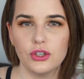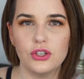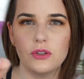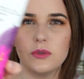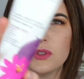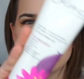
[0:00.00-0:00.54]

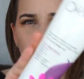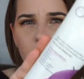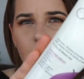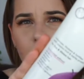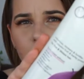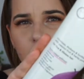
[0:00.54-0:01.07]
Juice
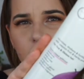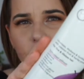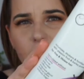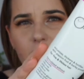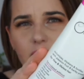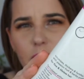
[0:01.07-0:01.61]
Organics
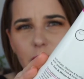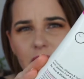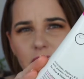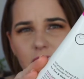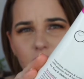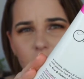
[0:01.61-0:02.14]

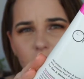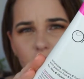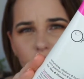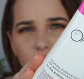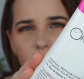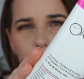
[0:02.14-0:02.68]
Volumizing
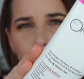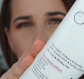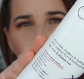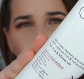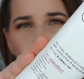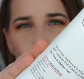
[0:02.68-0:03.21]

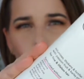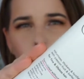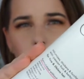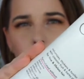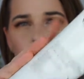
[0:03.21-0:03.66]
Shampoo.